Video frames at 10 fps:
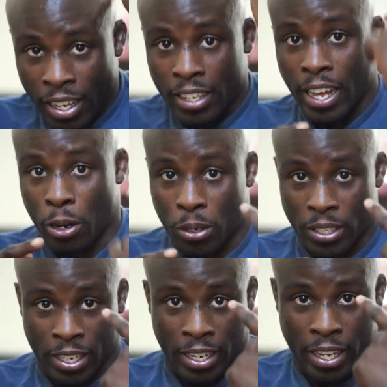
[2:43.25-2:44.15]
not only is
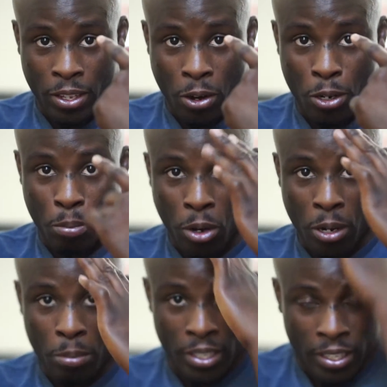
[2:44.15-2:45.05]
it going to hit the harder
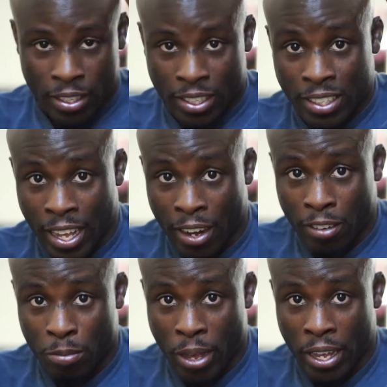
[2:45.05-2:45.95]
part, but it's going to slide
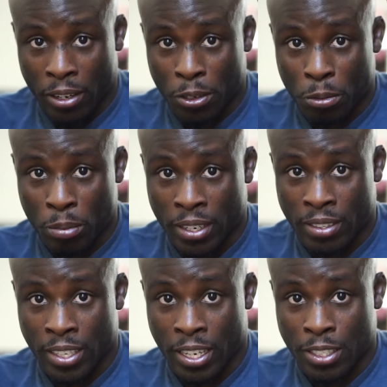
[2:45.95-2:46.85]
off my head a little bit
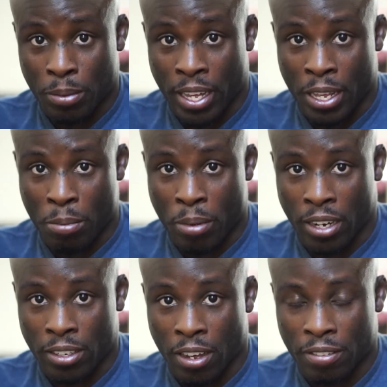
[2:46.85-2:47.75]
and take some of that
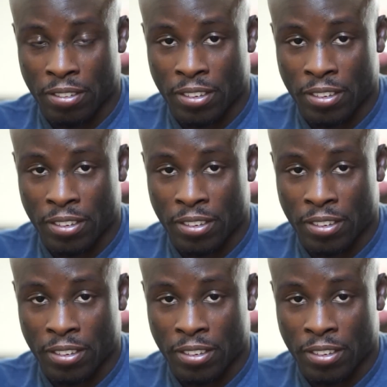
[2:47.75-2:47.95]
impact off.